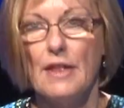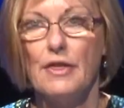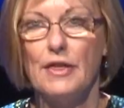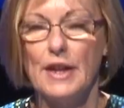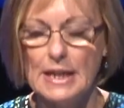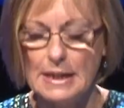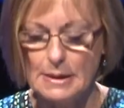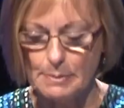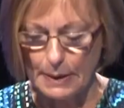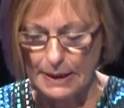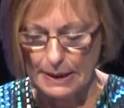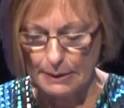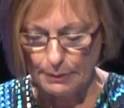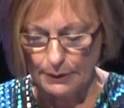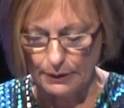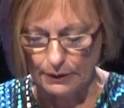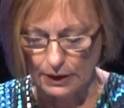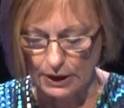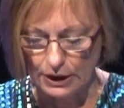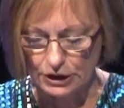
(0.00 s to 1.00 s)
These
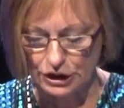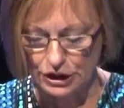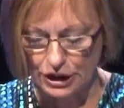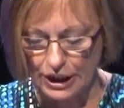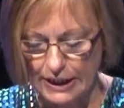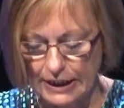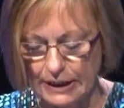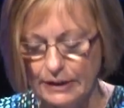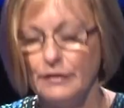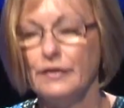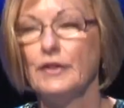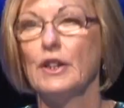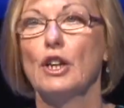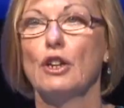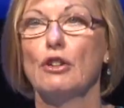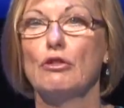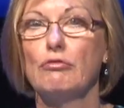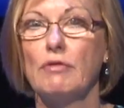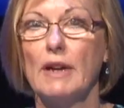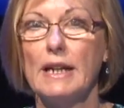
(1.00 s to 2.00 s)
people achieved a
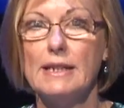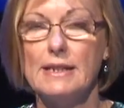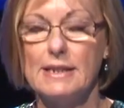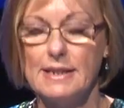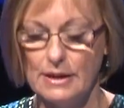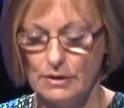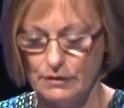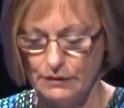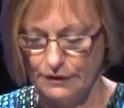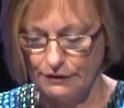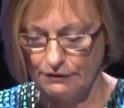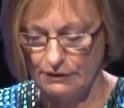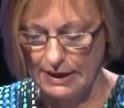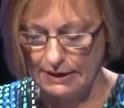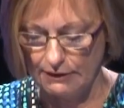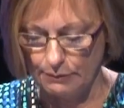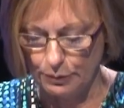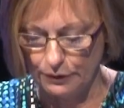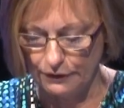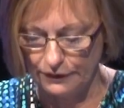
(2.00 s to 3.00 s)
great deal for
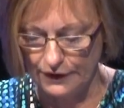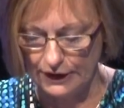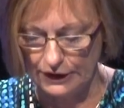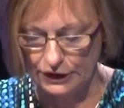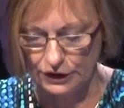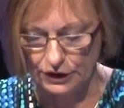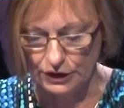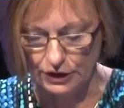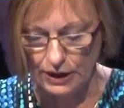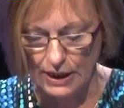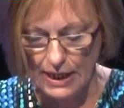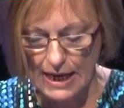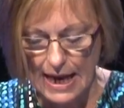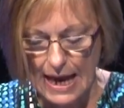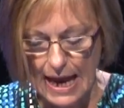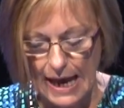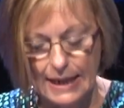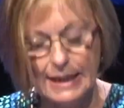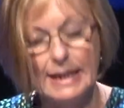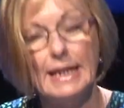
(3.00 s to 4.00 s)
our profession
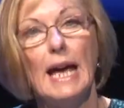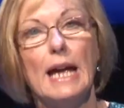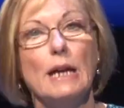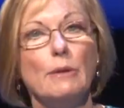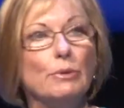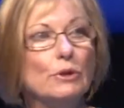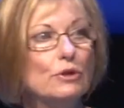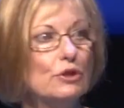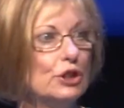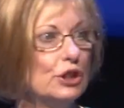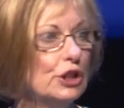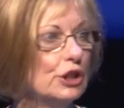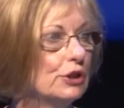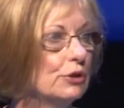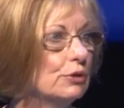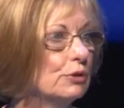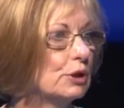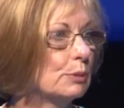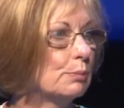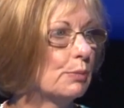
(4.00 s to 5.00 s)
and enabled
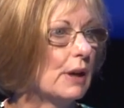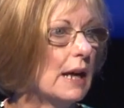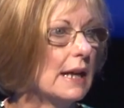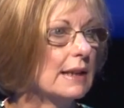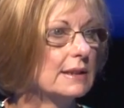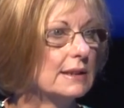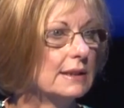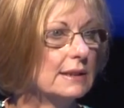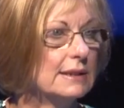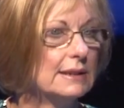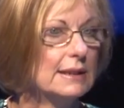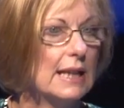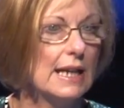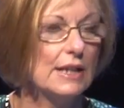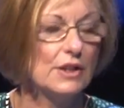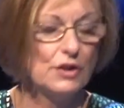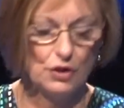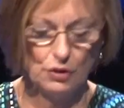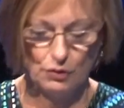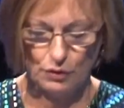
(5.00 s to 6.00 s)
you to practice
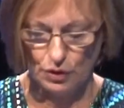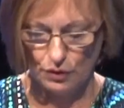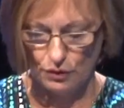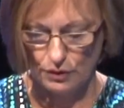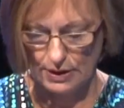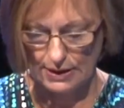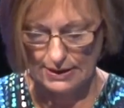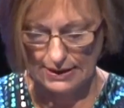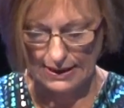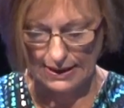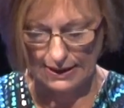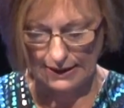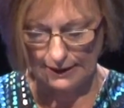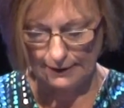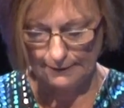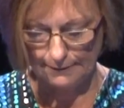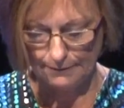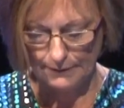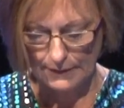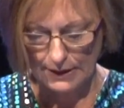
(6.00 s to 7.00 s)
as you do today,
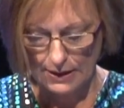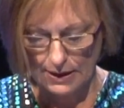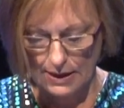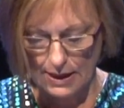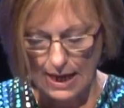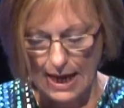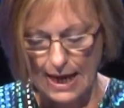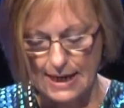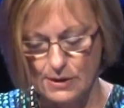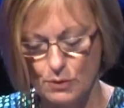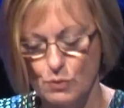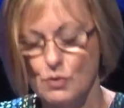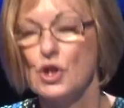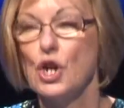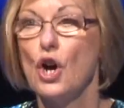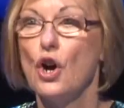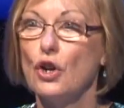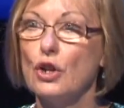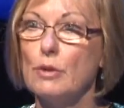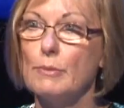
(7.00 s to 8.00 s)
as
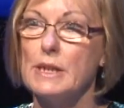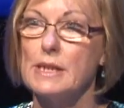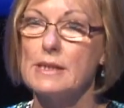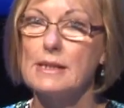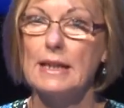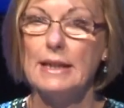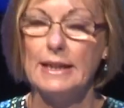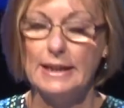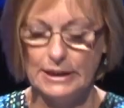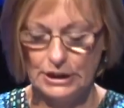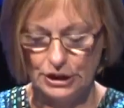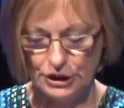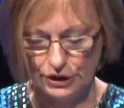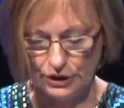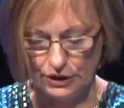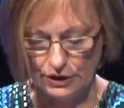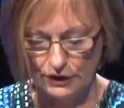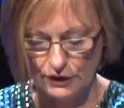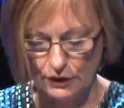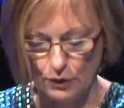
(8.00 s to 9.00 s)
autonomous
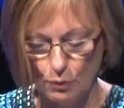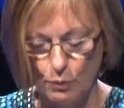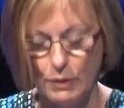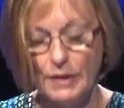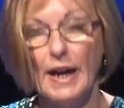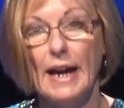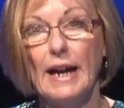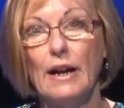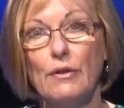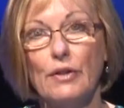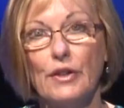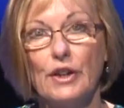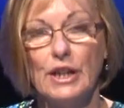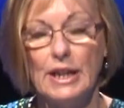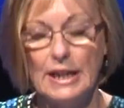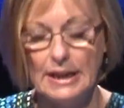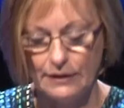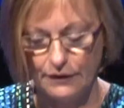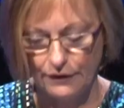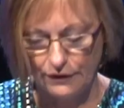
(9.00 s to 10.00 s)
clinicians without the
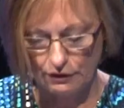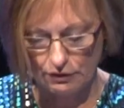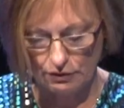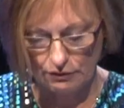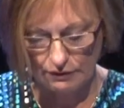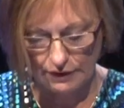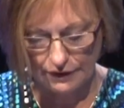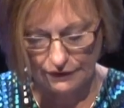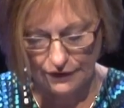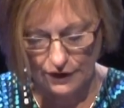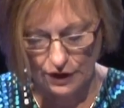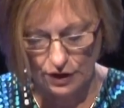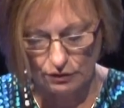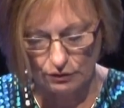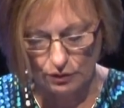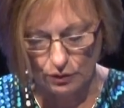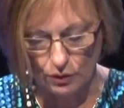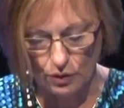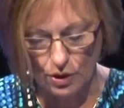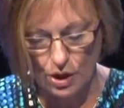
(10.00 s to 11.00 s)
need for a
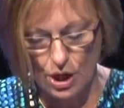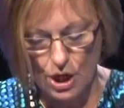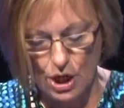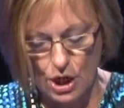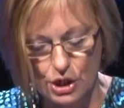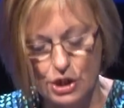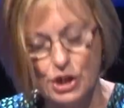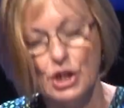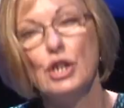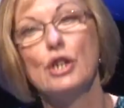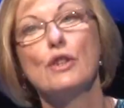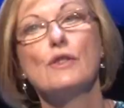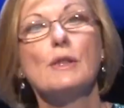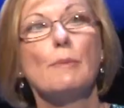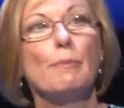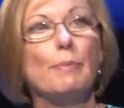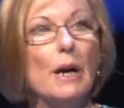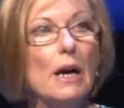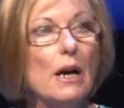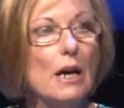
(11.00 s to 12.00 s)
referral, to use a
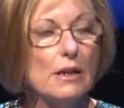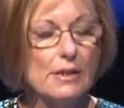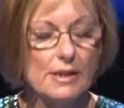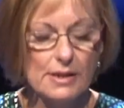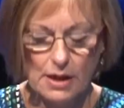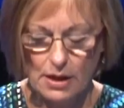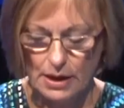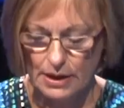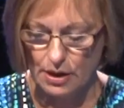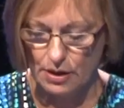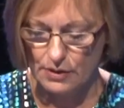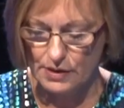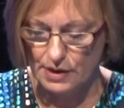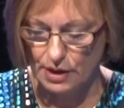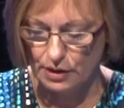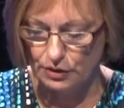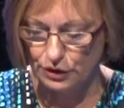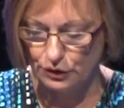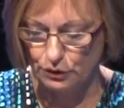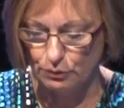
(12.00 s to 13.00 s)

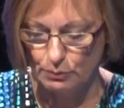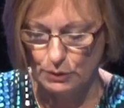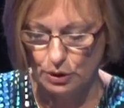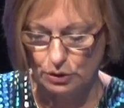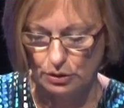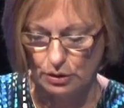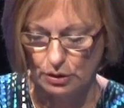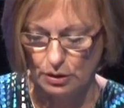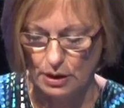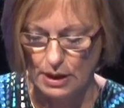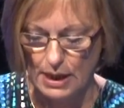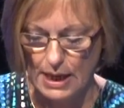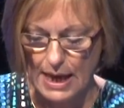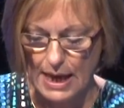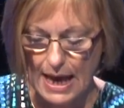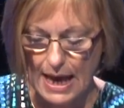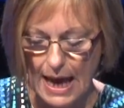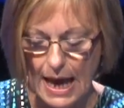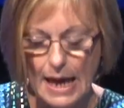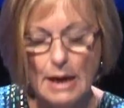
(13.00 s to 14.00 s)
biopsychosocial model,
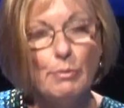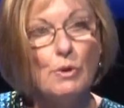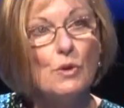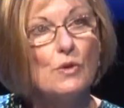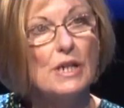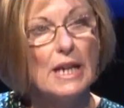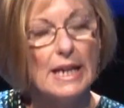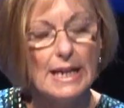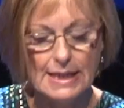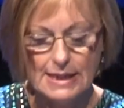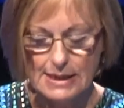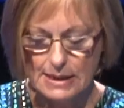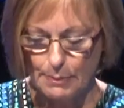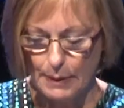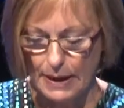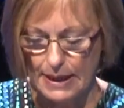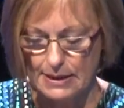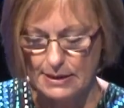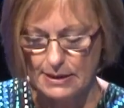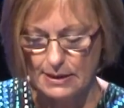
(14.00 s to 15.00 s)
able to
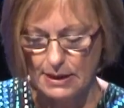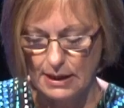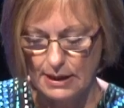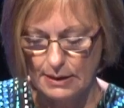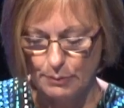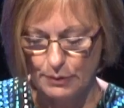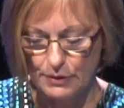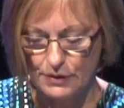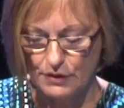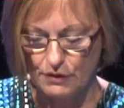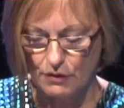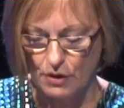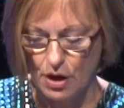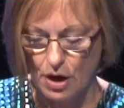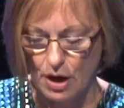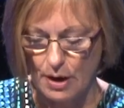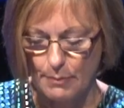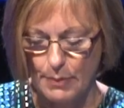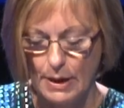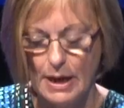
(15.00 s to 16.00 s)
independently
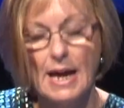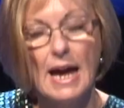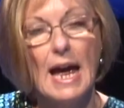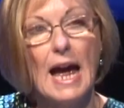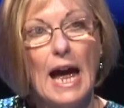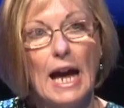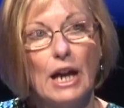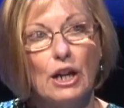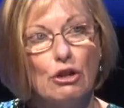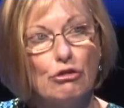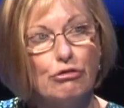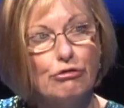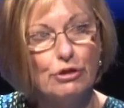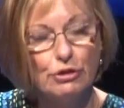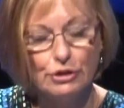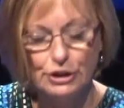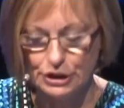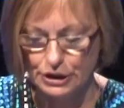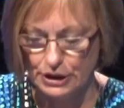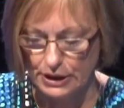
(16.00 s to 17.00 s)
prescribe, and
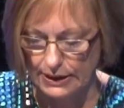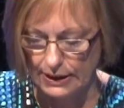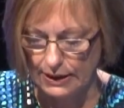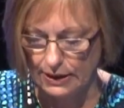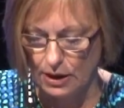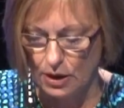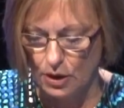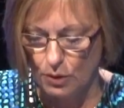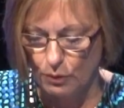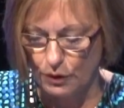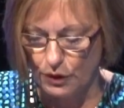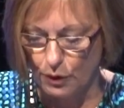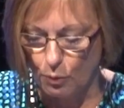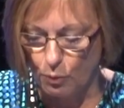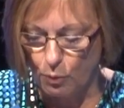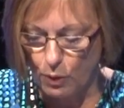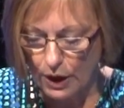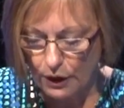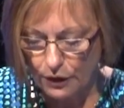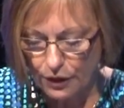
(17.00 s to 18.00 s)
crucially, with a
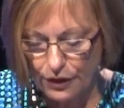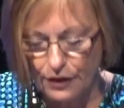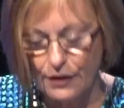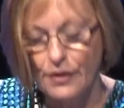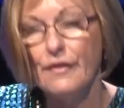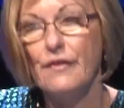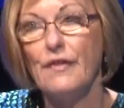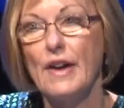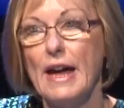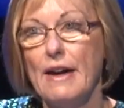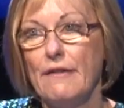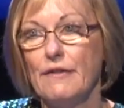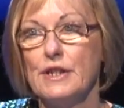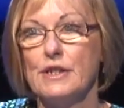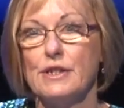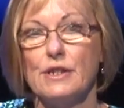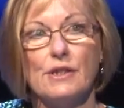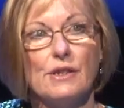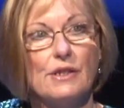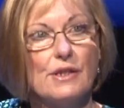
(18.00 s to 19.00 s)
wealth of
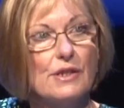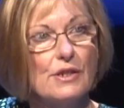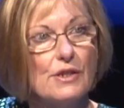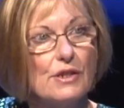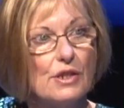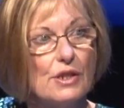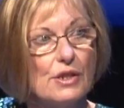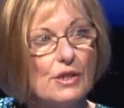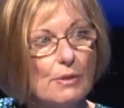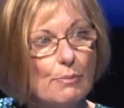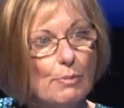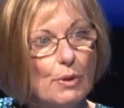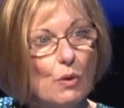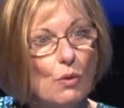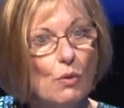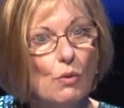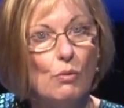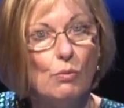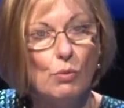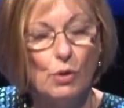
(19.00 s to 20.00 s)
evidence to
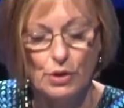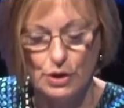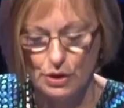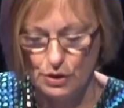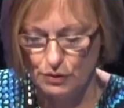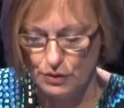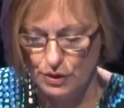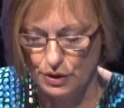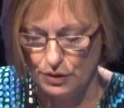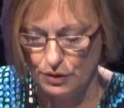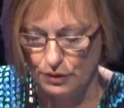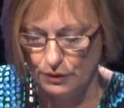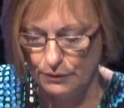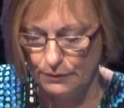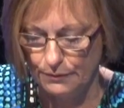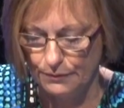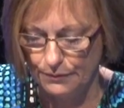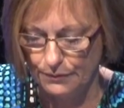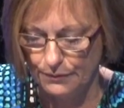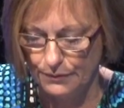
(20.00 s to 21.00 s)
support what you do.
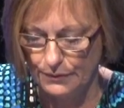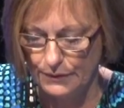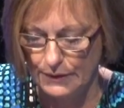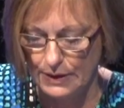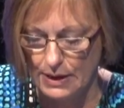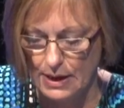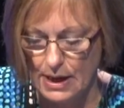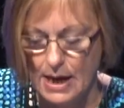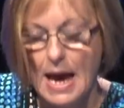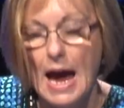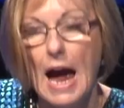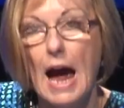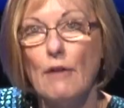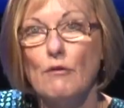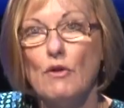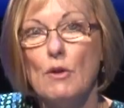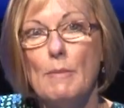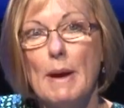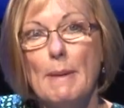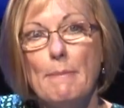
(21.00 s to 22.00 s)
And
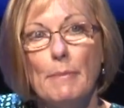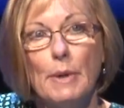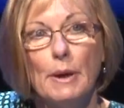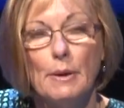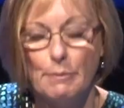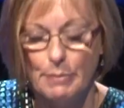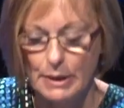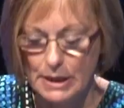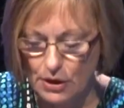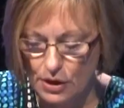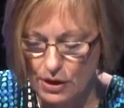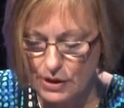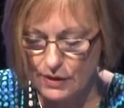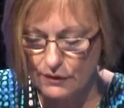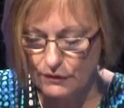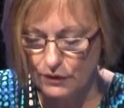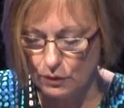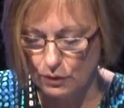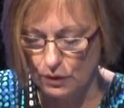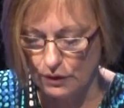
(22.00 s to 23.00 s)
remember, because
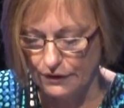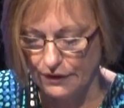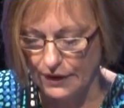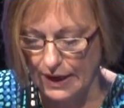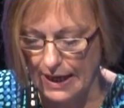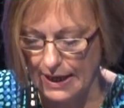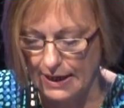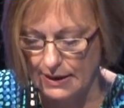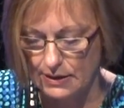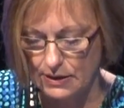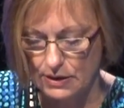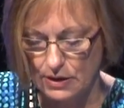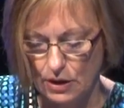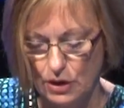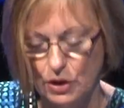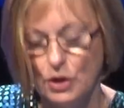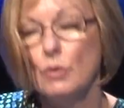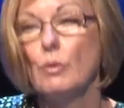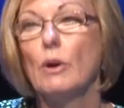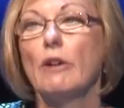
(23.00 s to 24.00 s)
of all of that,
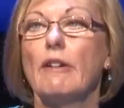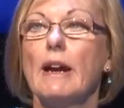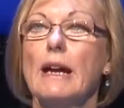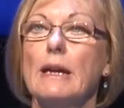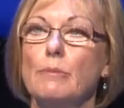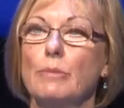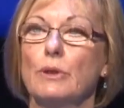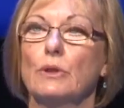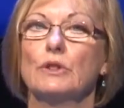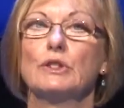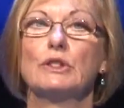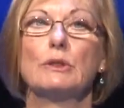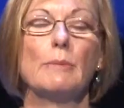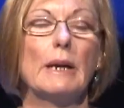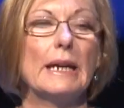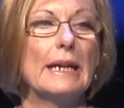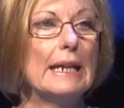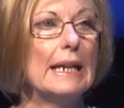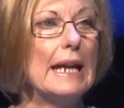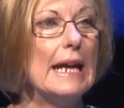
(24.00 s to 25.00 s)
you are able to
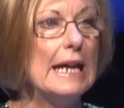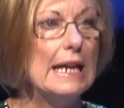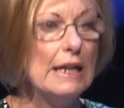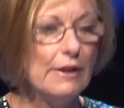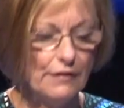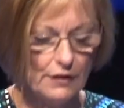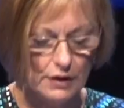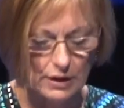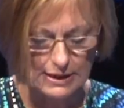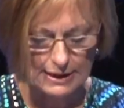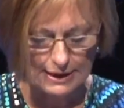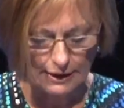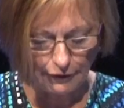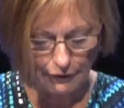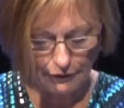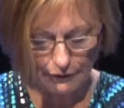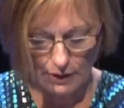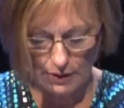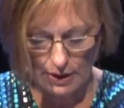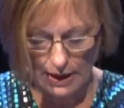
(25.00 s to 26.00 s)
make an
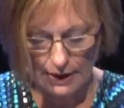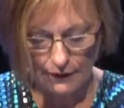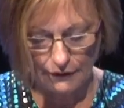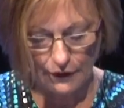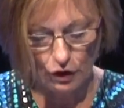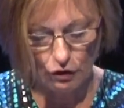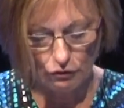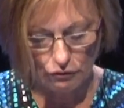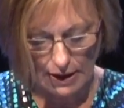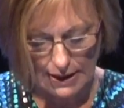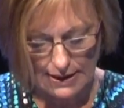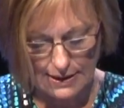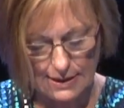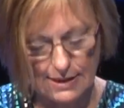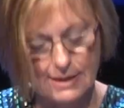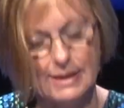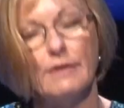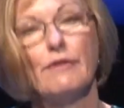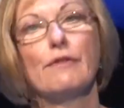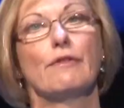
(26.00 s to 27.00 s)
even greater
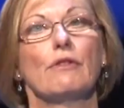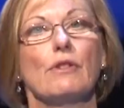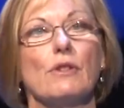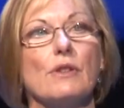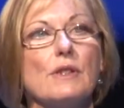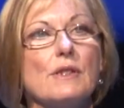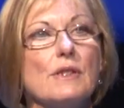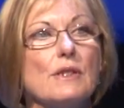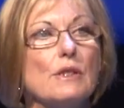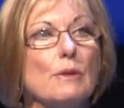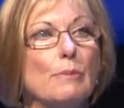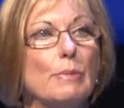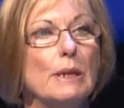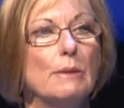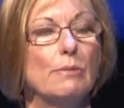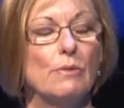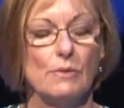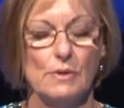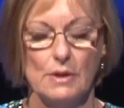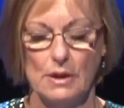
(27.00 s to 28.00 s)
difference to
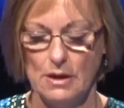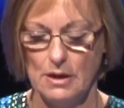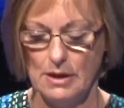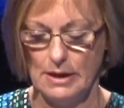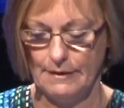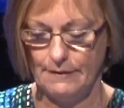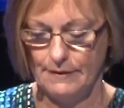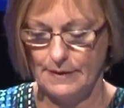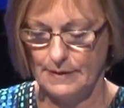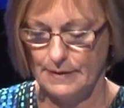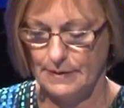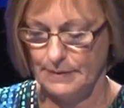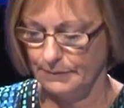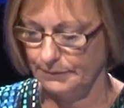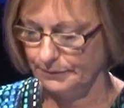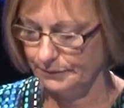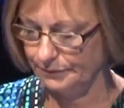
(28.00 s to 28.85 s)
people's lives.